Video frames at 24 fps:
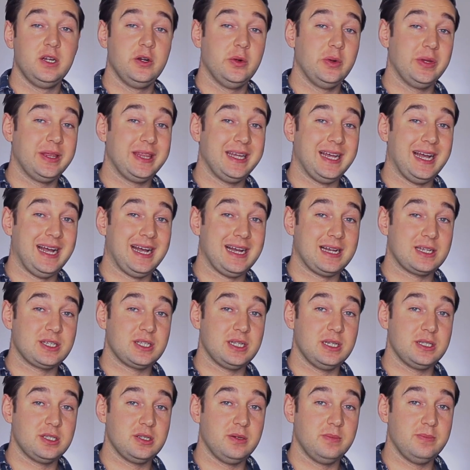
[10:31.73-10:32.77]
with the
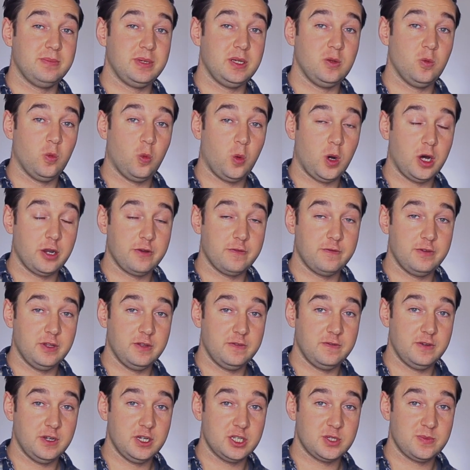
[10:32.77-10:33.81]
accent on beat 1 for the
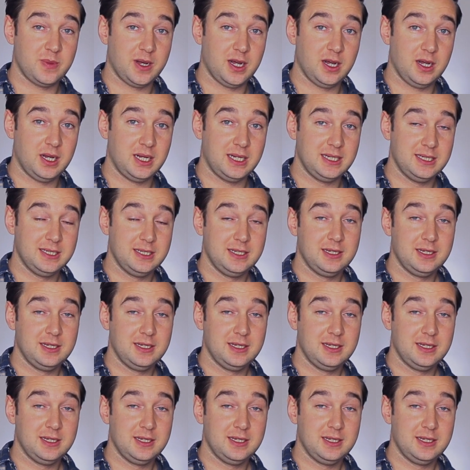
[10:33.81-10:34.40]
first bar,